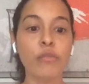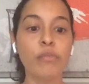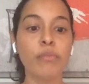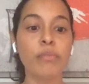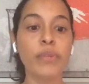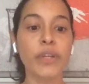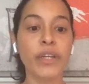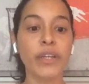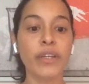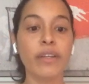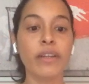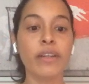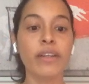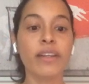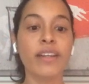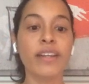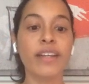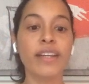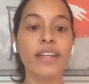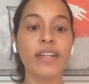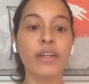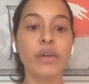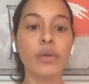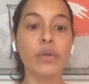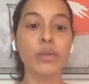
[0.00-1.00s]
But
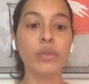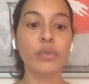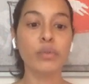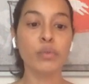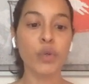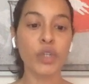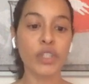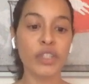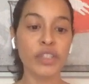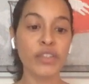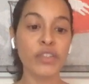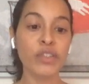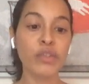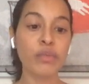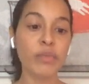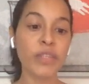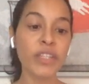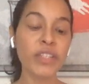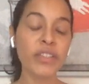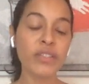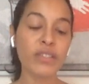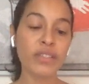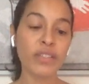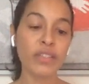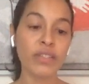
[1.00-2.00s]
what this
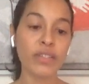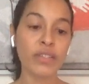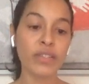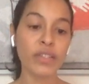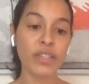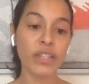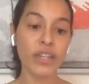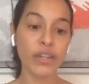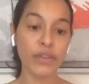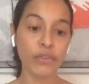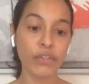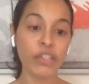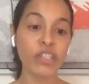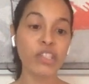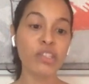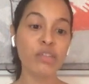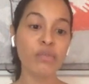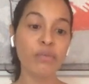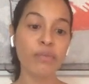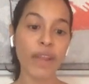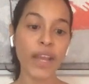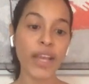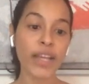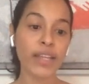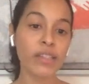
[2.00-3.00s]
means is there is
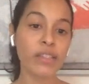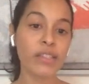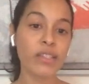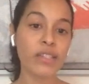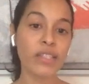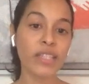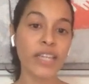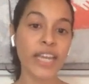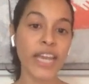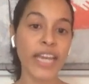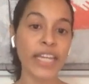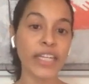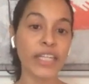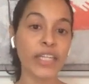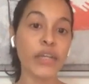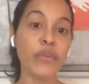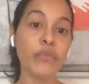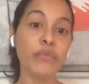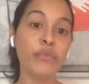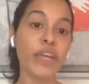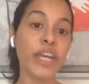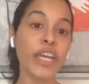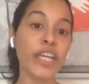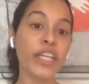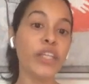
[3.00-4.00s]
flex, and if
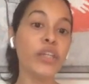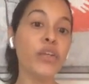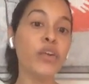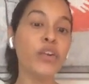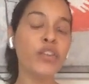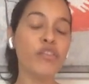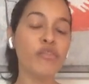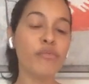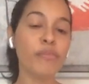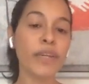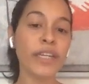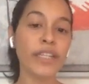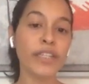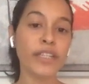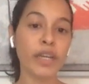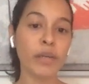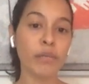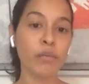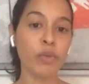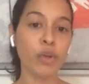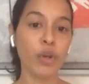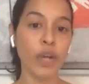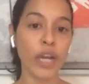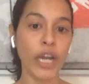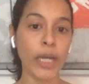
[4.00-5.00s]
any of my
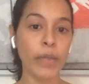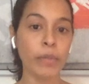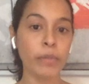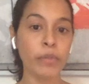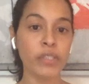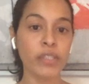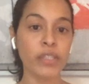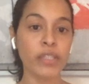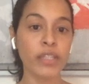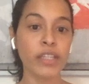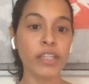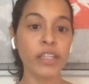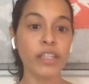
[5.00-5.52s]
demo apps